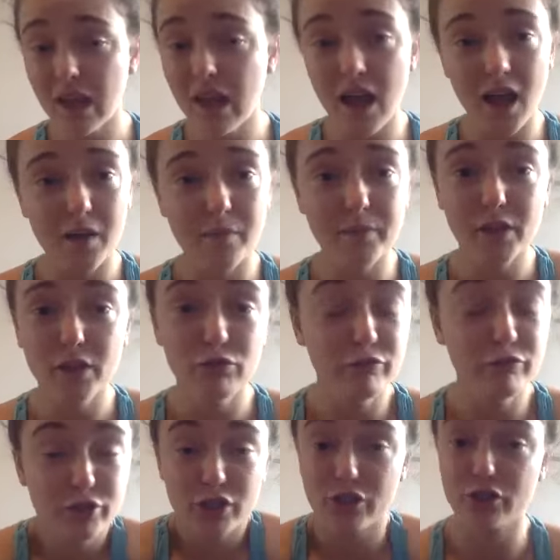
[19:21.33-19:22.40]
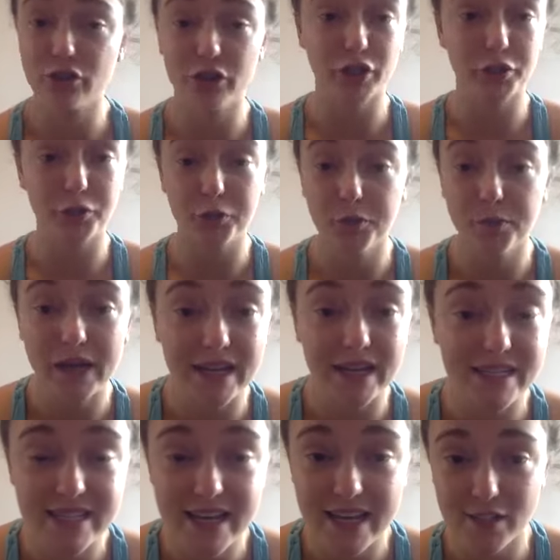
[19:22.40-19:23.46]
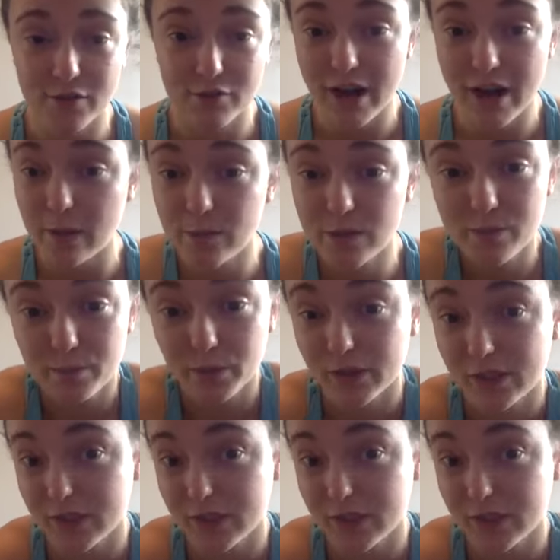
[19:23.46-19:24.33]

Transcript: Um, you've just got to accumulate sets and reps and build